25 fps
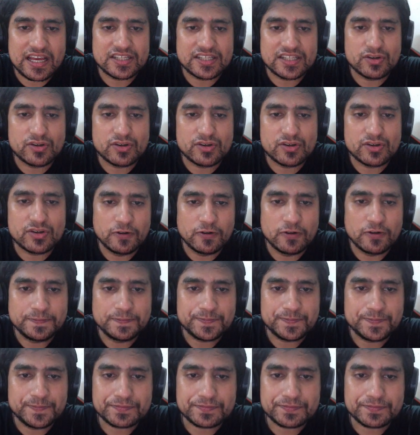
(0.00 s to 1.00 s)
as of now.
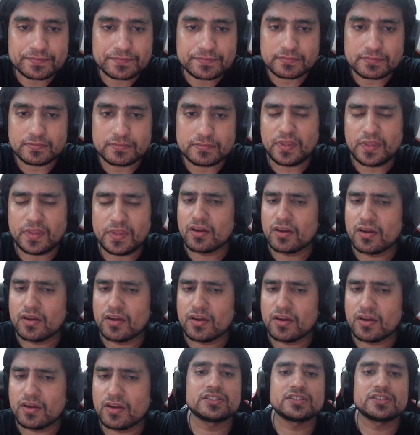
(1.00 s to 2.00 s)

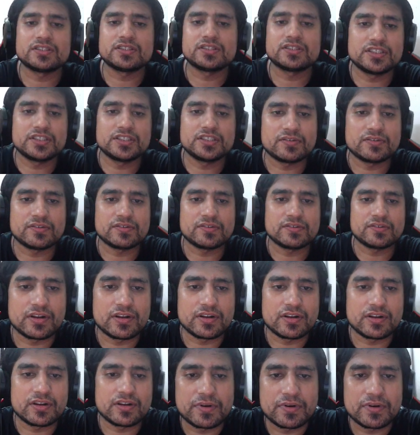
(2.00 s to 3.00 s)
We're gonna search, we're
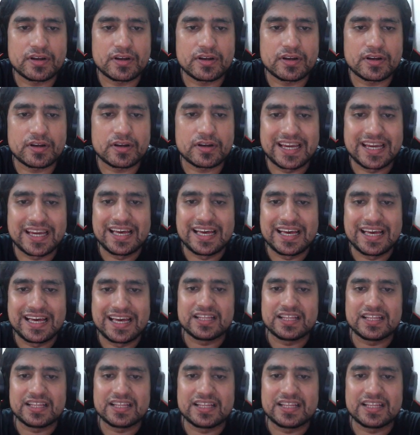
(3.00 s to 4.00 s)
gonna run, run
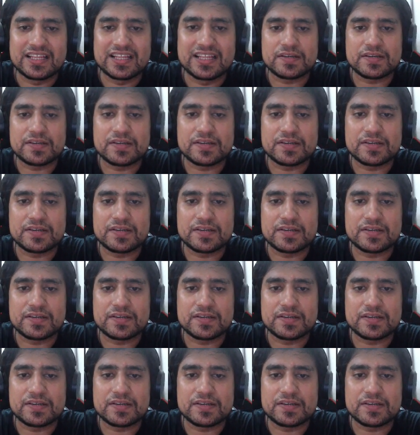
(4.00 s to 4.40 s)
the